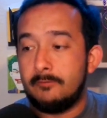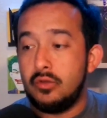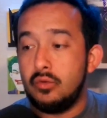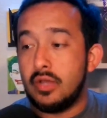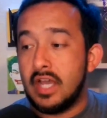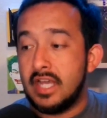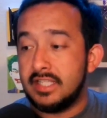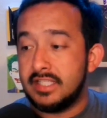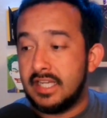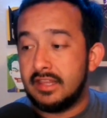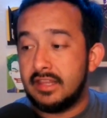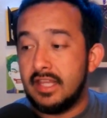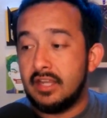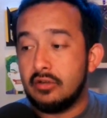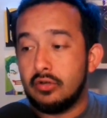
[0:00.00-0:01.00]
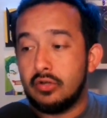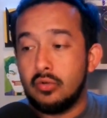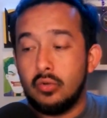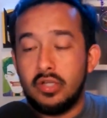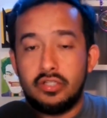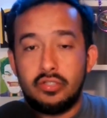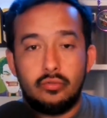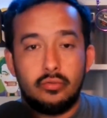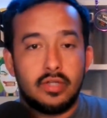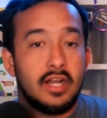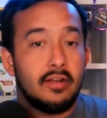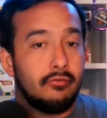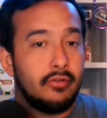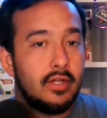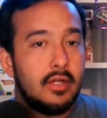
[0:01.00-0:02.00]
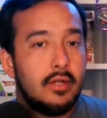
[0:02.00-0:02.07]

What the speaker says: a few guys that I think are going to kind of